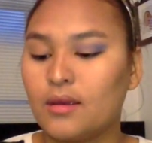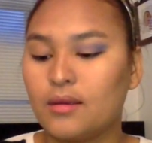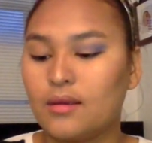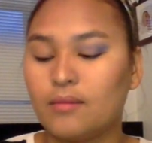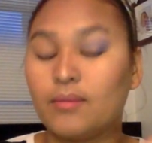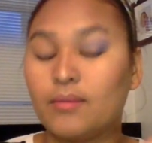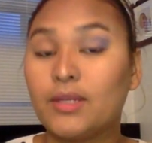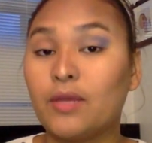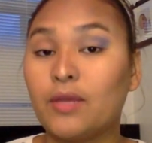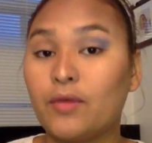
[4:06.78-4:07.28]

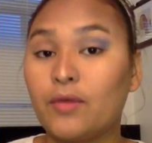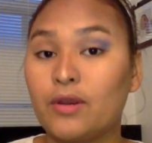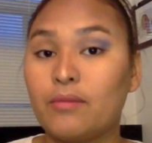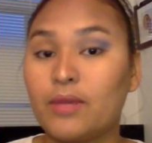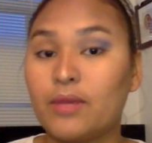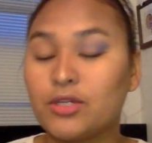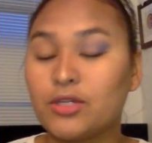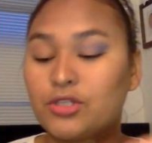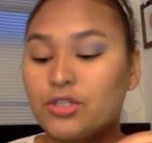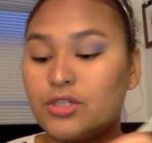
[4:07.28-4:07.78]
But I wanna
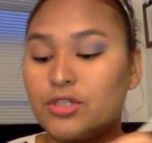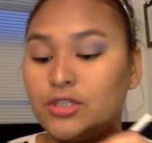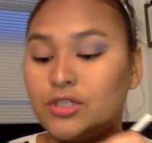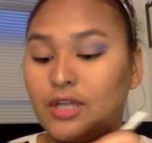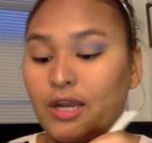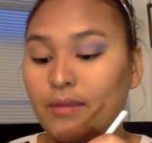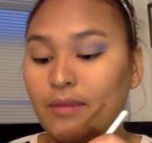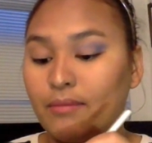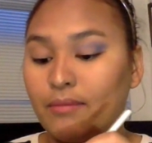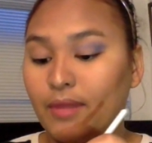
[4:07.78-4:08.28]
make sure
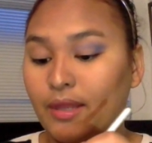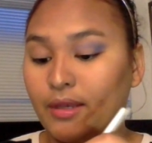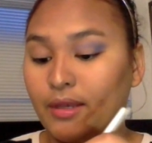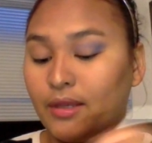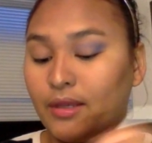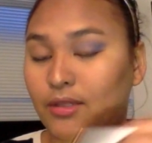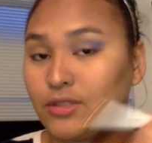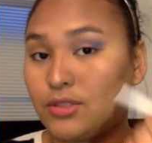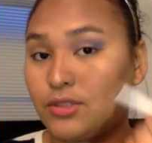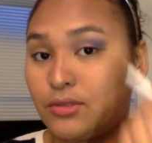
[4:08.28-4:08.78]
that I'm
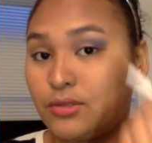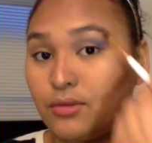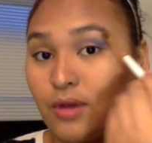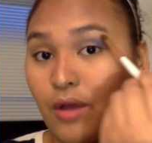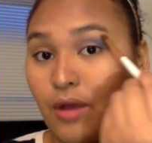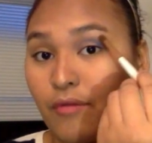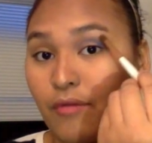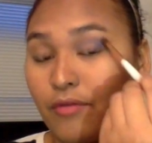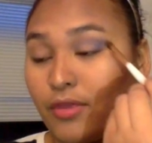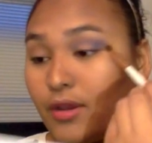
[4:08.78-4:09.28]
blending too
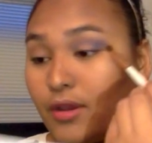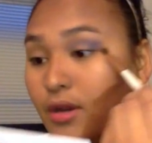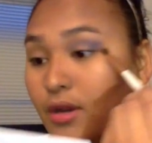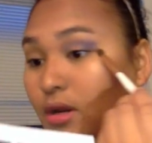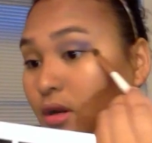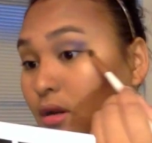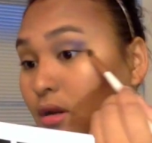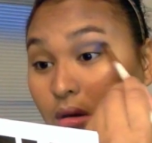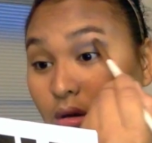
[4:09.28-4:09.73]
after.